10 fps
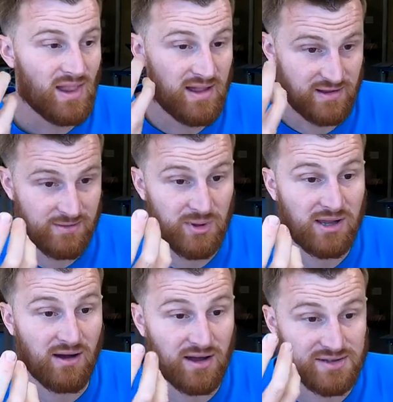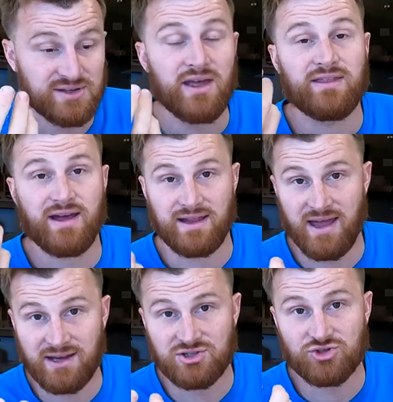And it's because that
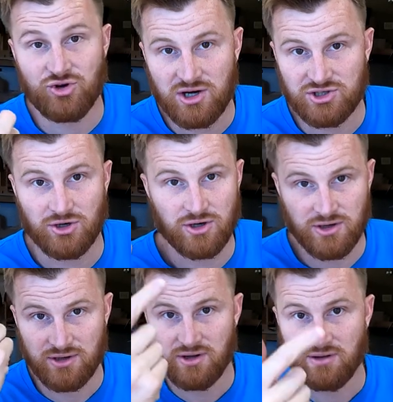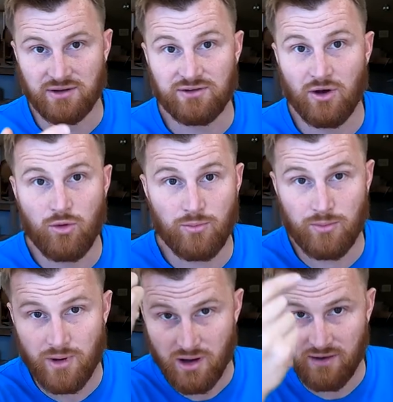egg structure, the
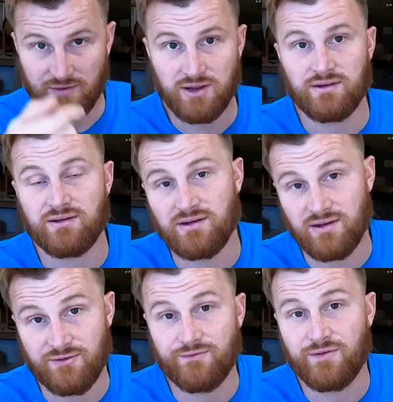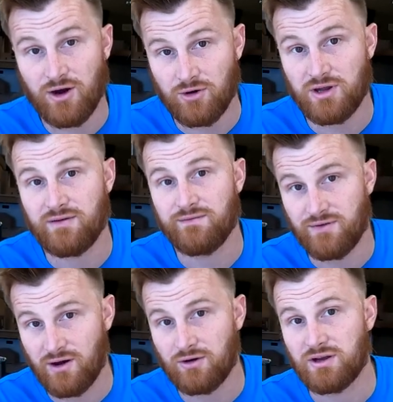dome of it, is very,
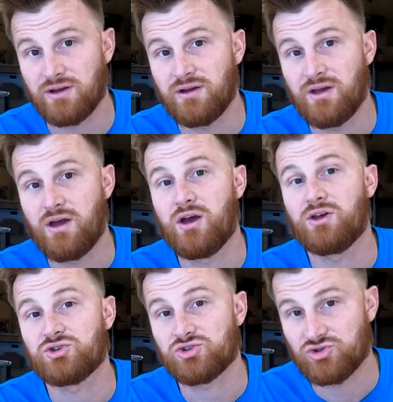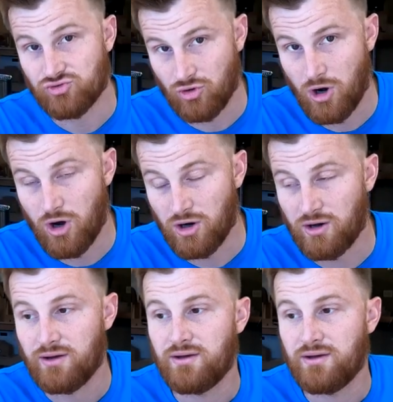very strong.